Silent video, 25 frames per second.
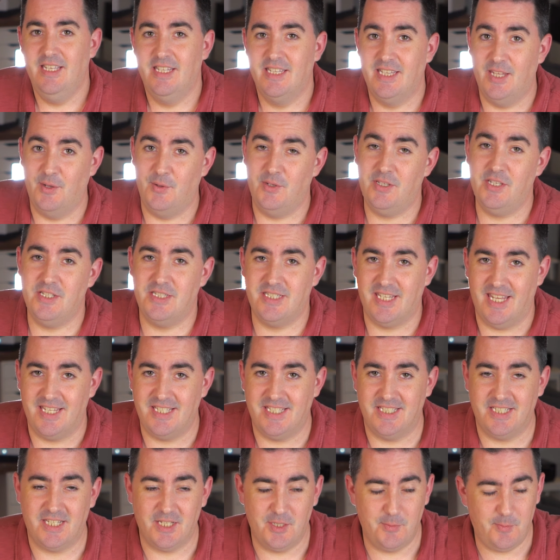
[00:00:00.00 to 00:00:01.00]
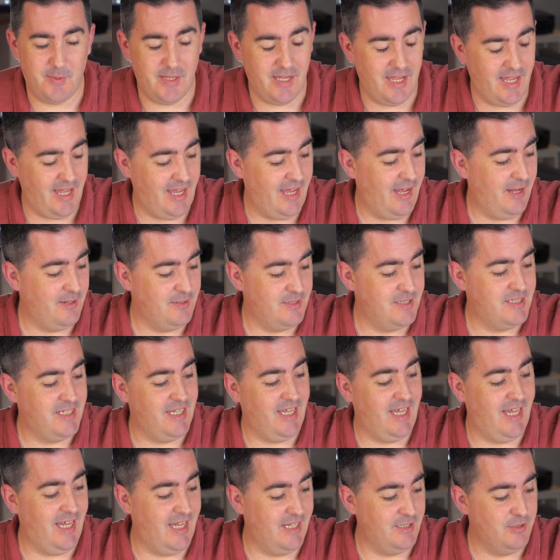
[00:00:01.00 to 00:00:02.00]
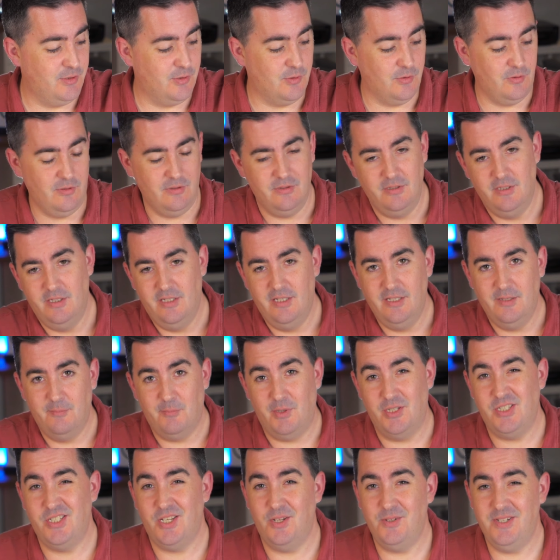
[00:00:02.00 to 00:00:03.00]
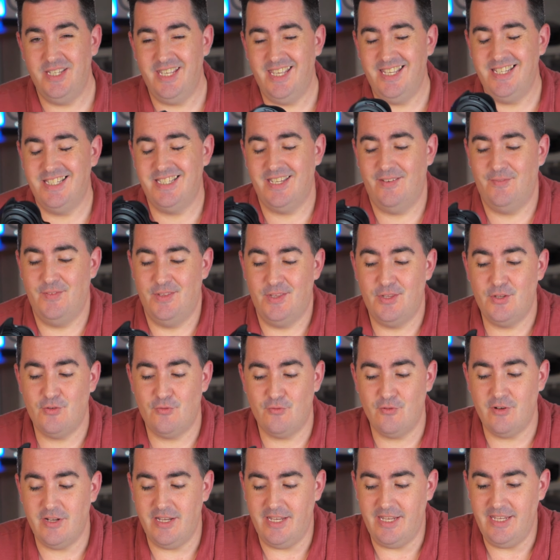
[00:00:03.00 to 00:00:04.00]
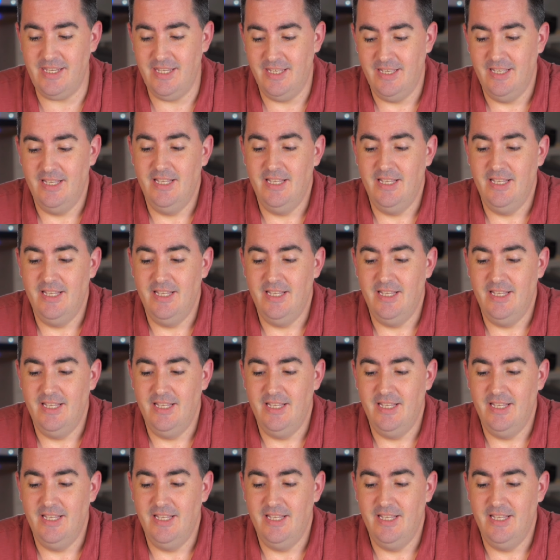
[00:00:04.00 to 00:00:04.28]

Now a good test is going to be how does it handle my Sony a7 III